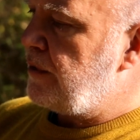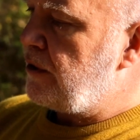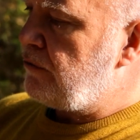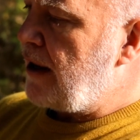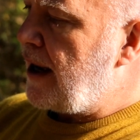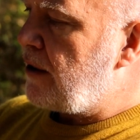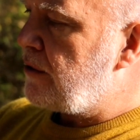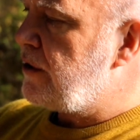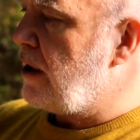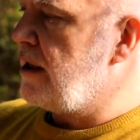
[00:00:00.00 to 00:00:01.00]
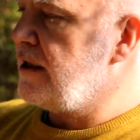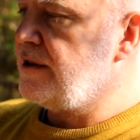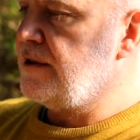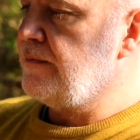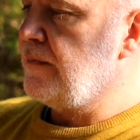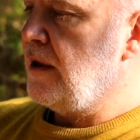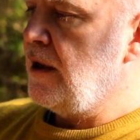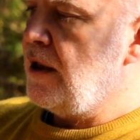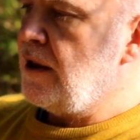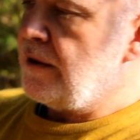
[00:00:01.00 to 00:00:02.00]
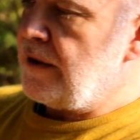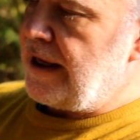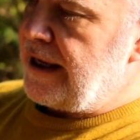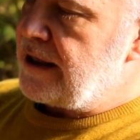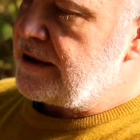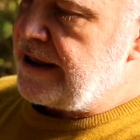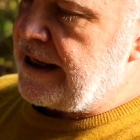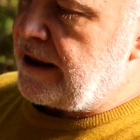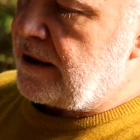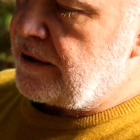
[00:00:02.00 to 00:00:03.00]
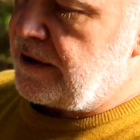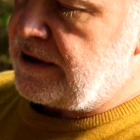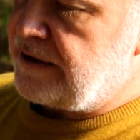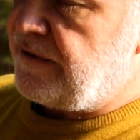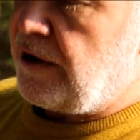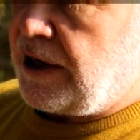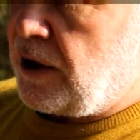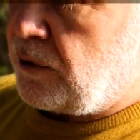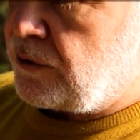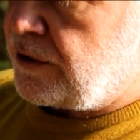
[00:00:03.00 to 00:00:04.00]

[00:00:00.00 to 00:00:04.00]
with the round eyes, the ears here. This is very old,